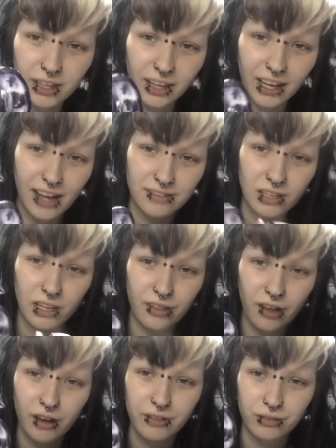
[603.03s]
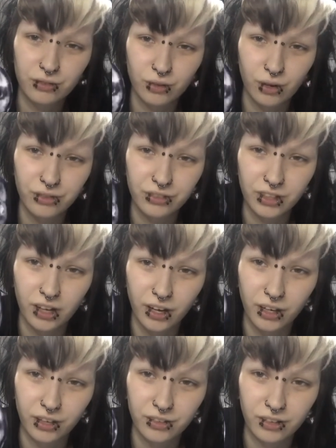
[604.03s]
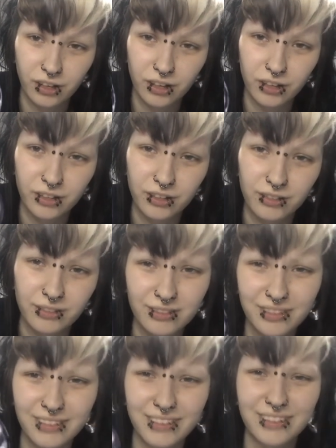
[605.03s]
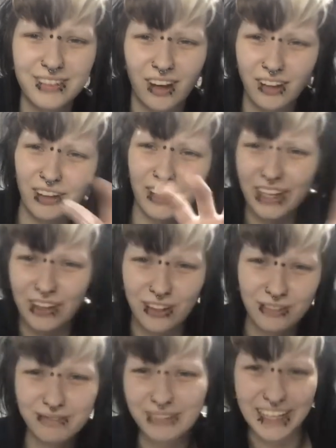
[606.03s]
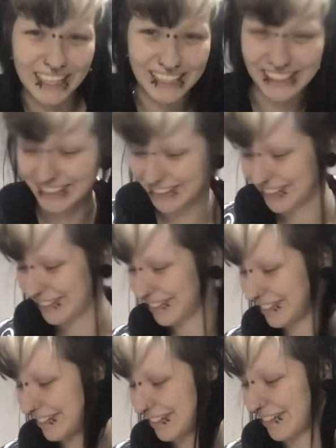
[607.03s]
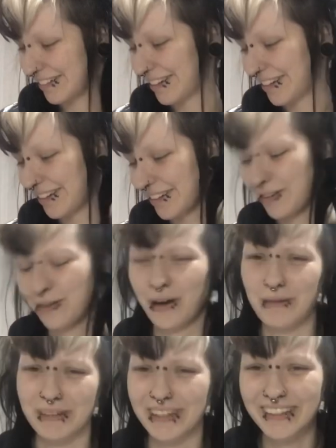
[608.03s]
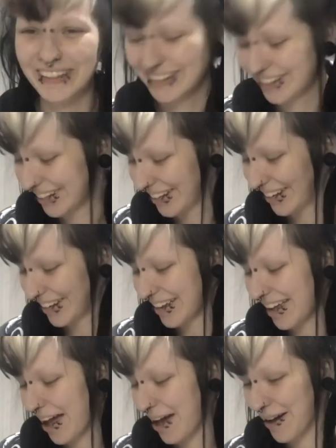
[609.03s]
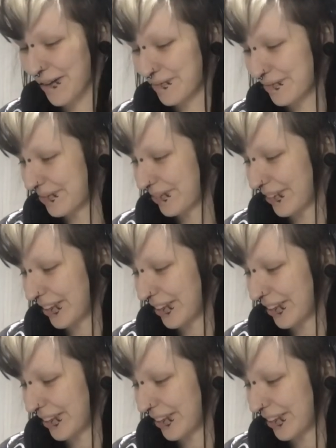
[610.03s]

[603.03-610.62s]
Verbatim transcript: like it has a Leviathan's Cross, and it kind of looks like Silent Hill E. You know what I mean? Um,